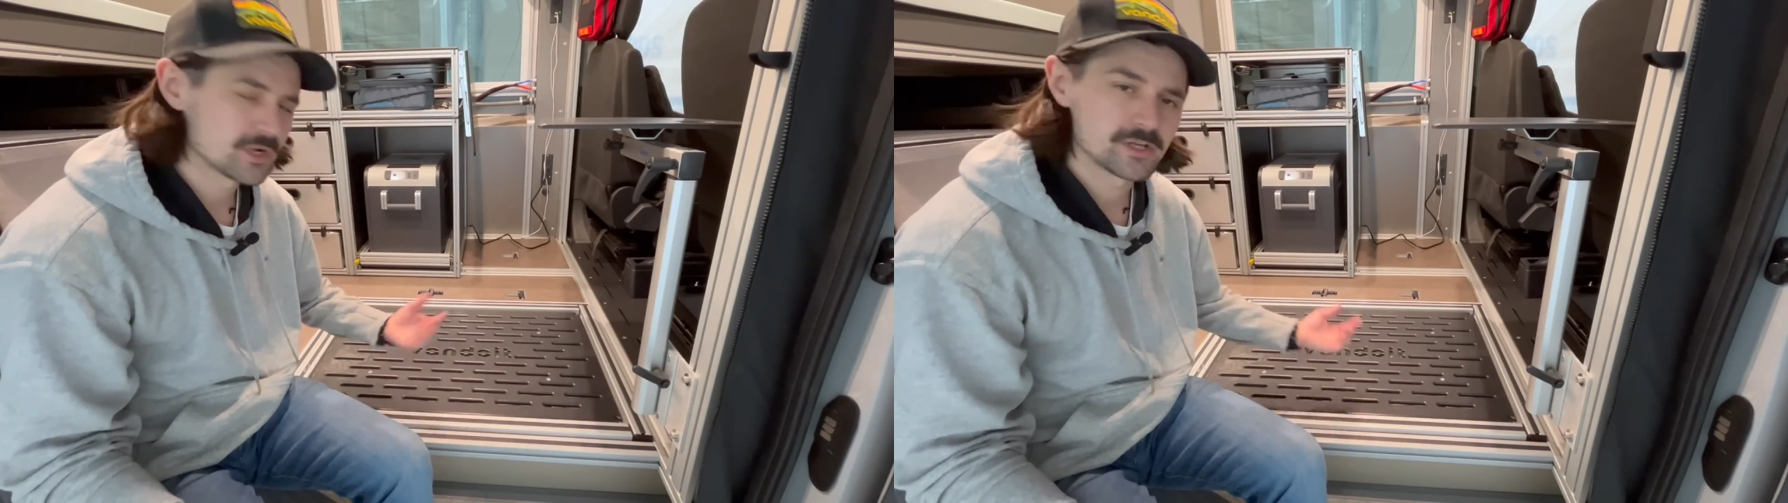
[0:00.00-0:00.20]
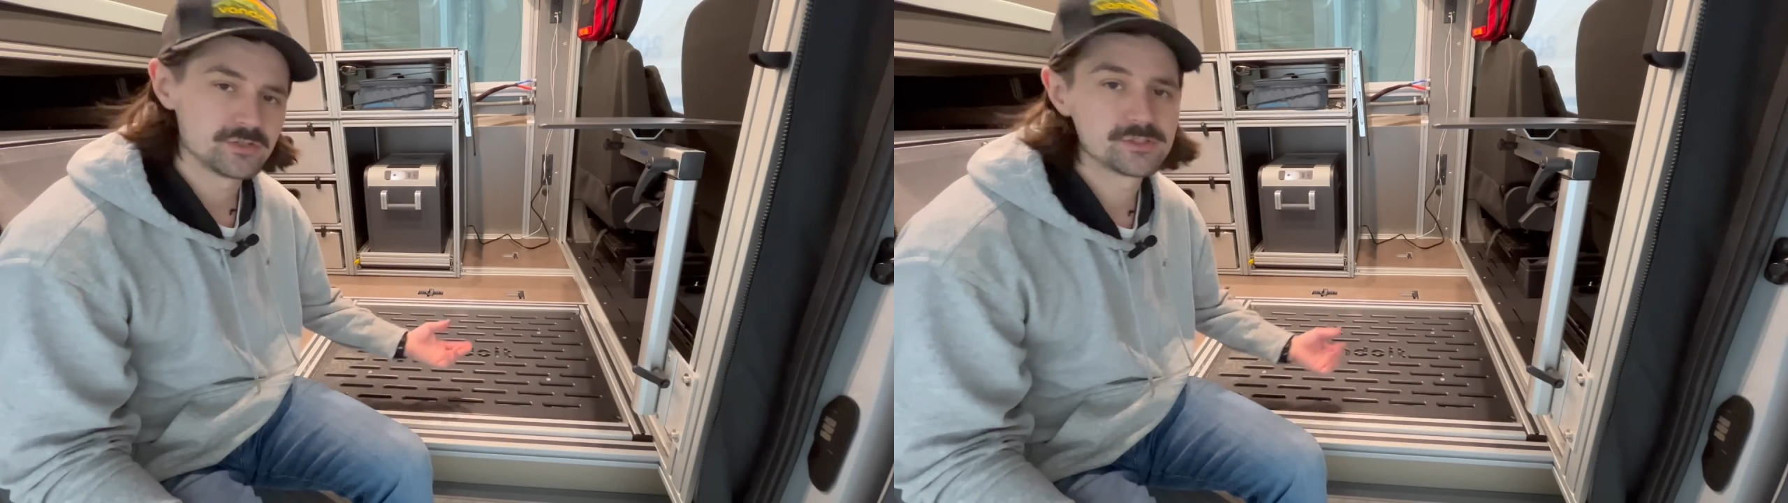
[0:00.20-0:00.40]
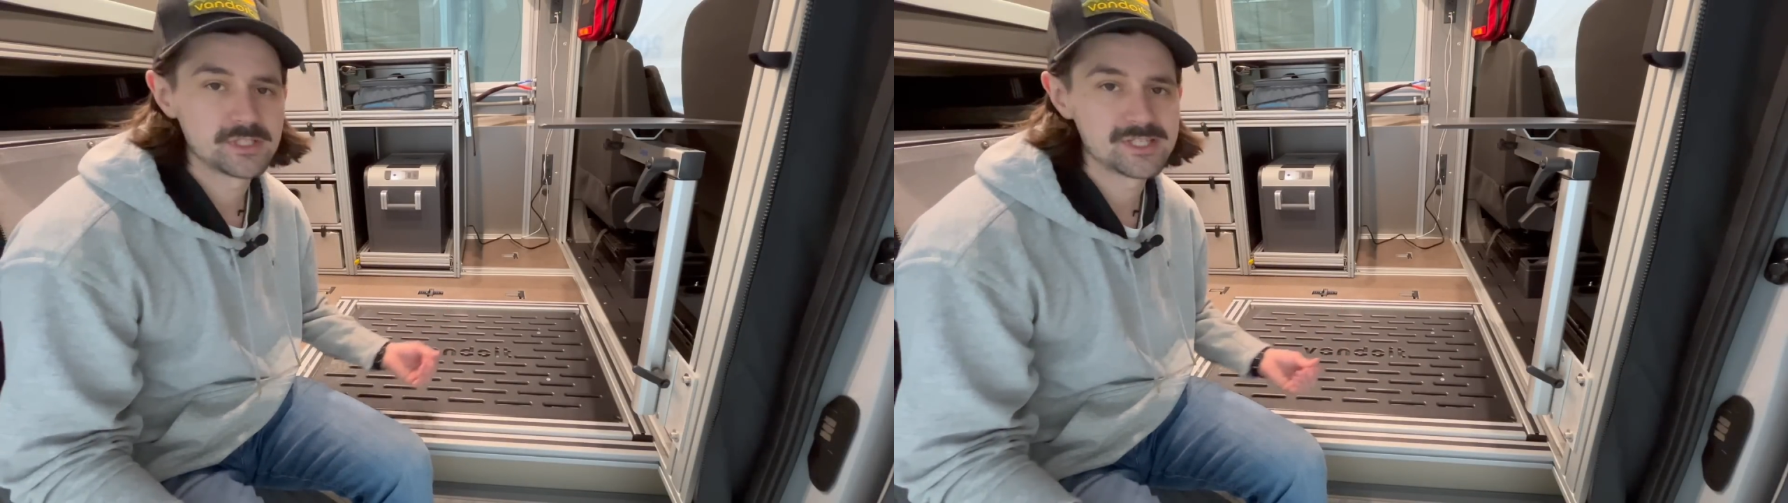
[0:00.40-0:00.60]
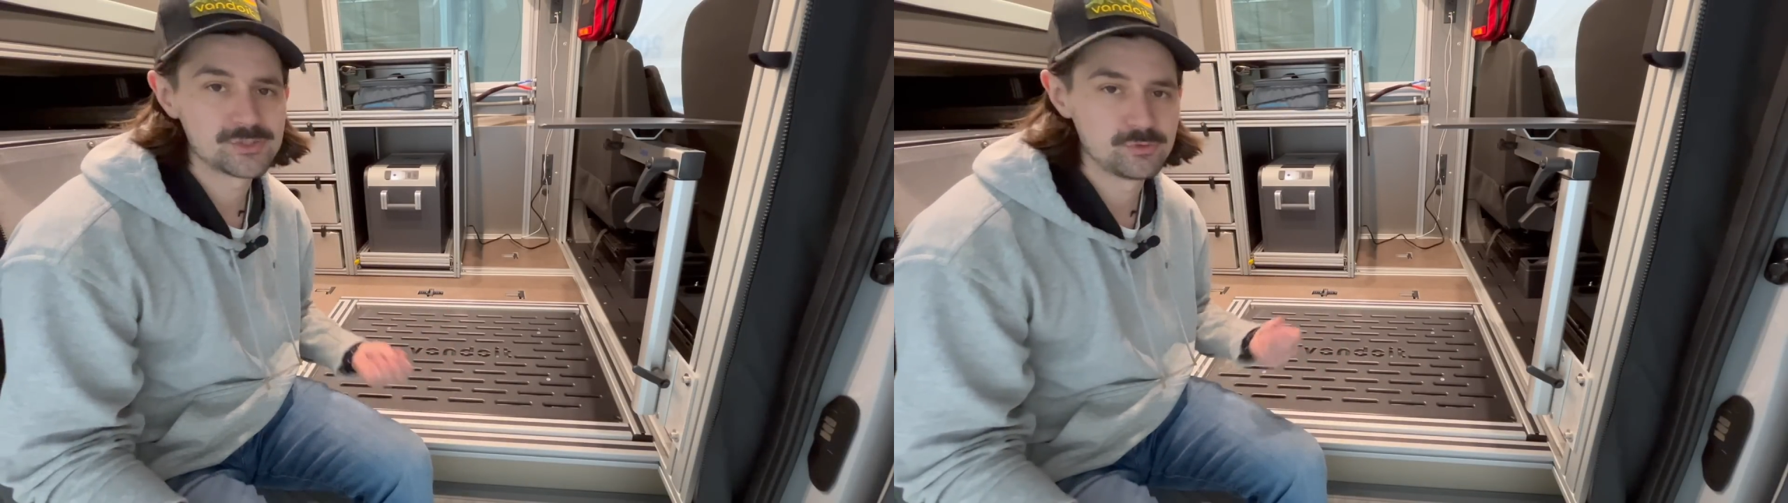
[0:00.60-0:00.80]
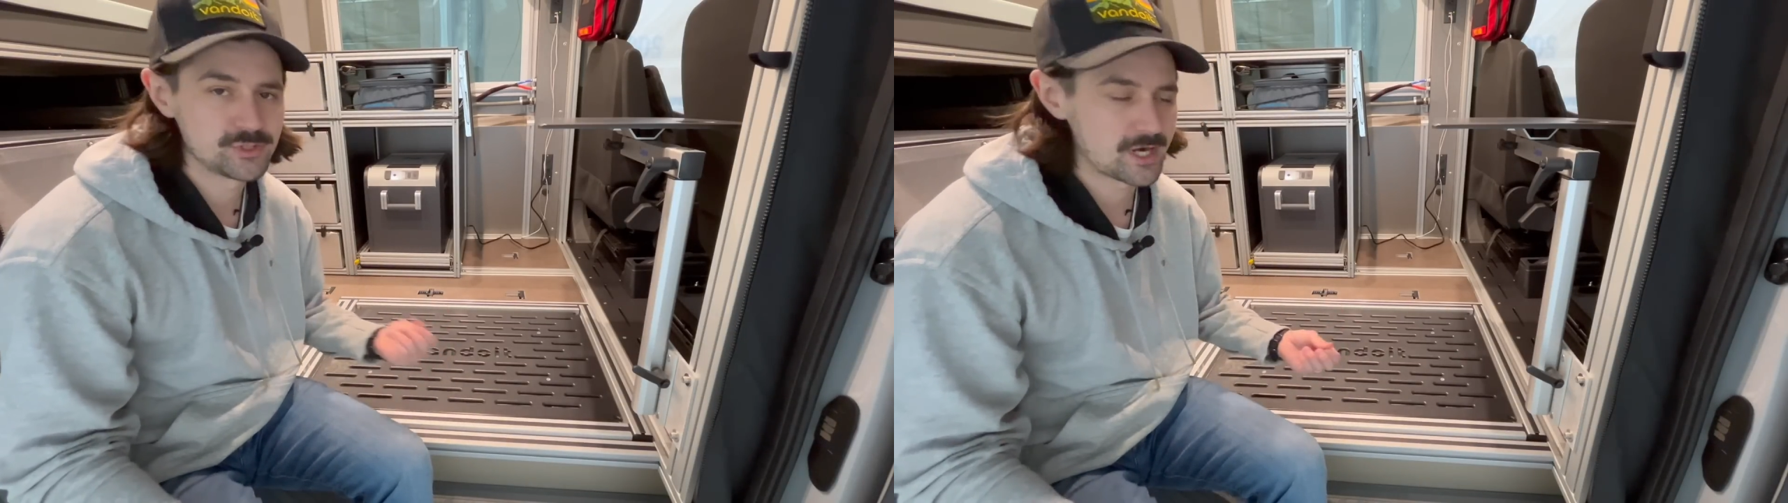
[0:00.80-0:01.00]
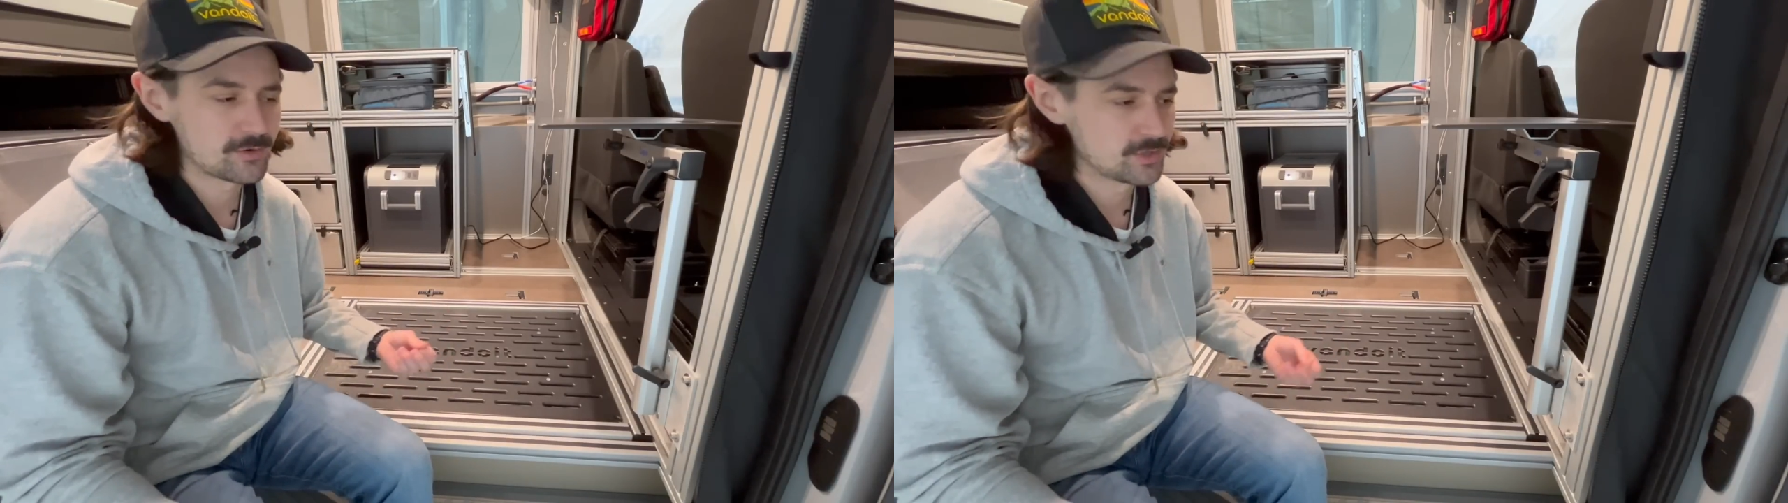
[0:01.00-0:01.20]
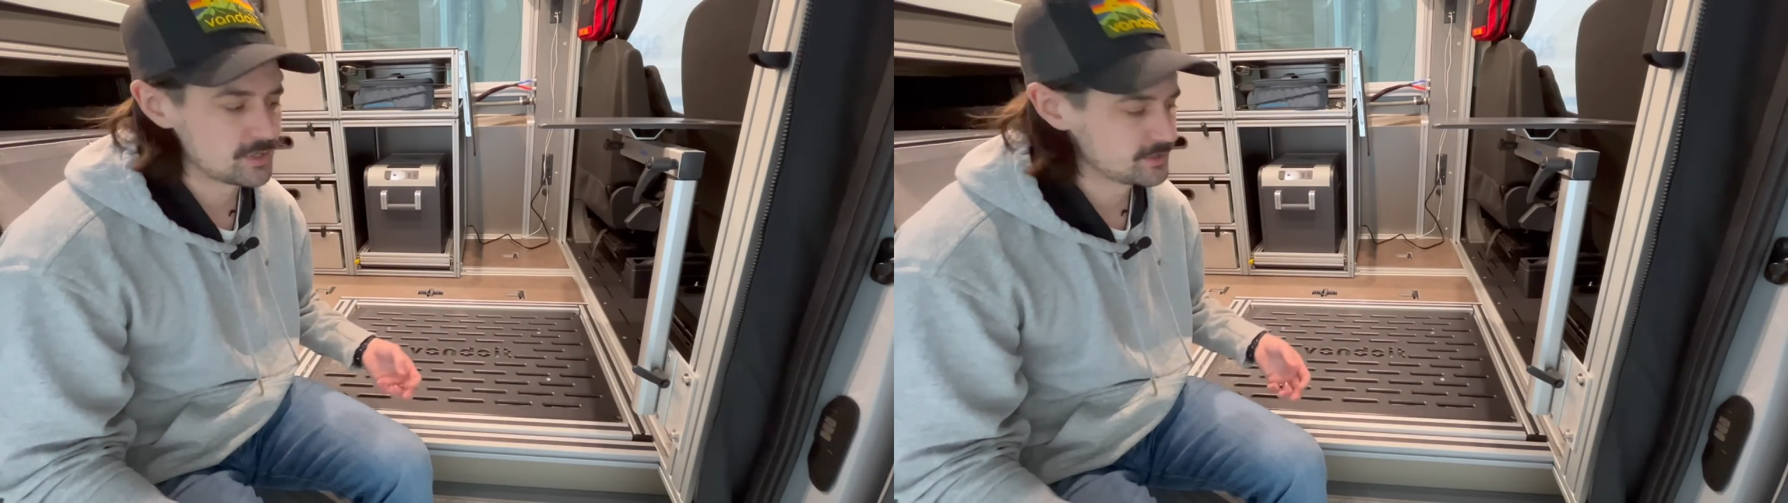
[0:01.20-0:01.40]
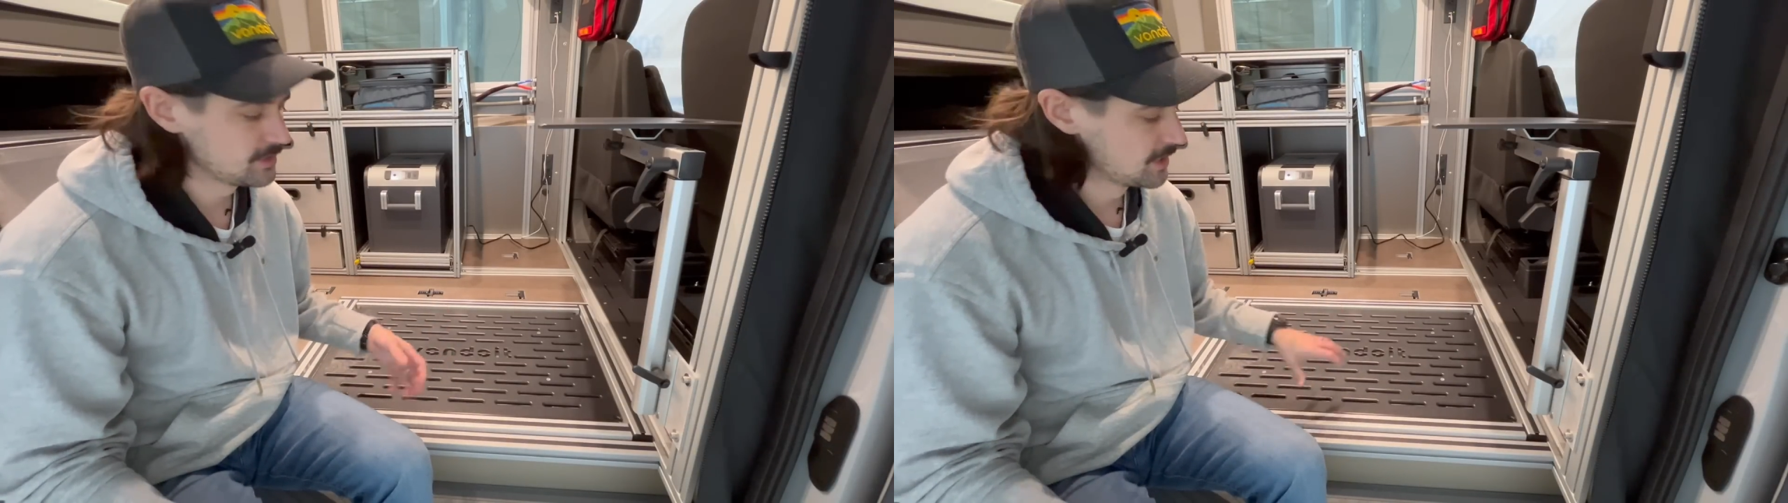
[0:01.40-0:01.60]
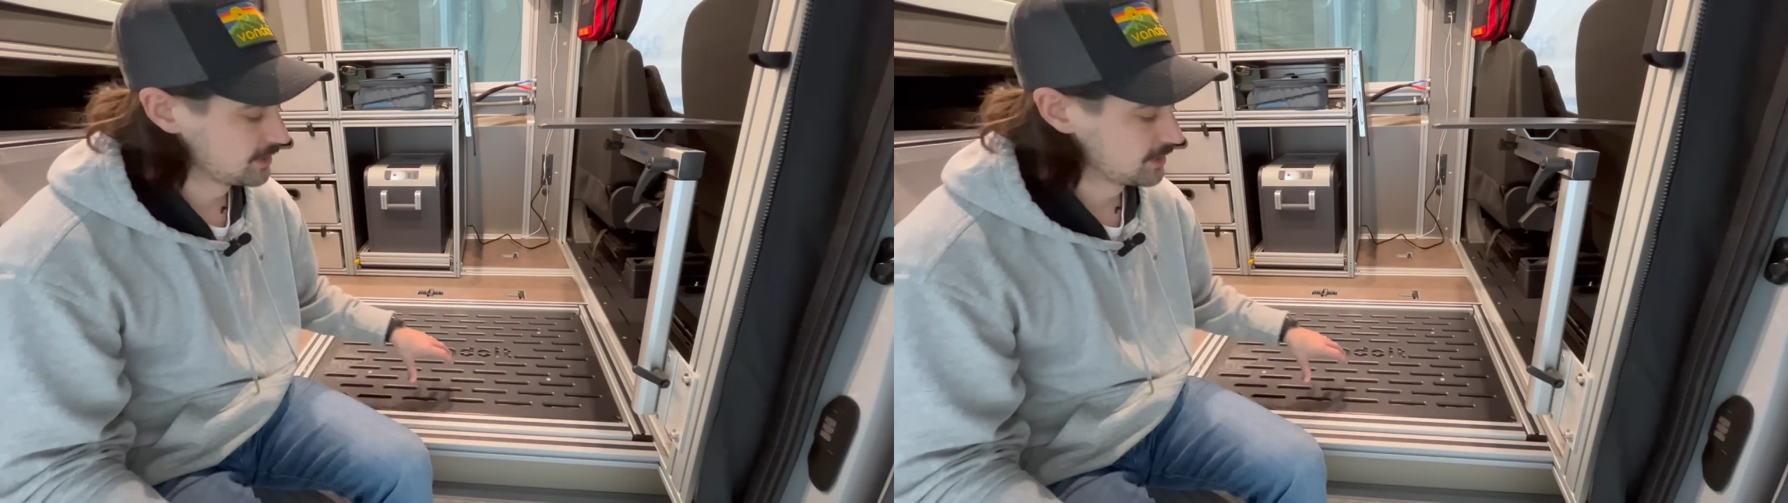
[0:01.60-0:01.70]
not using it to shower on,